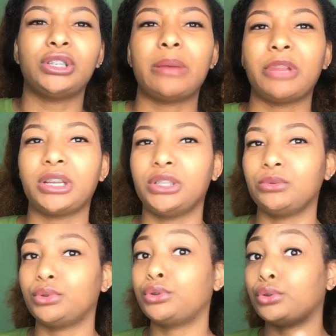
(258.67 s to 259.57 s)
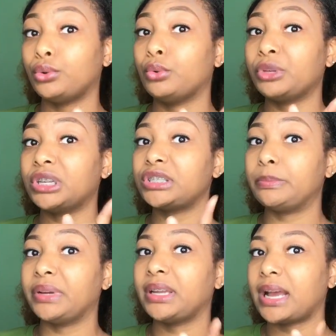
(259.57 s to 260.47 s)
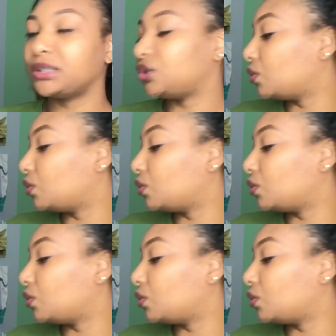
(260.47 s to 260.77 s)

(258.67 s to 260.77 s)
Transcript: not gonna use too much, but I do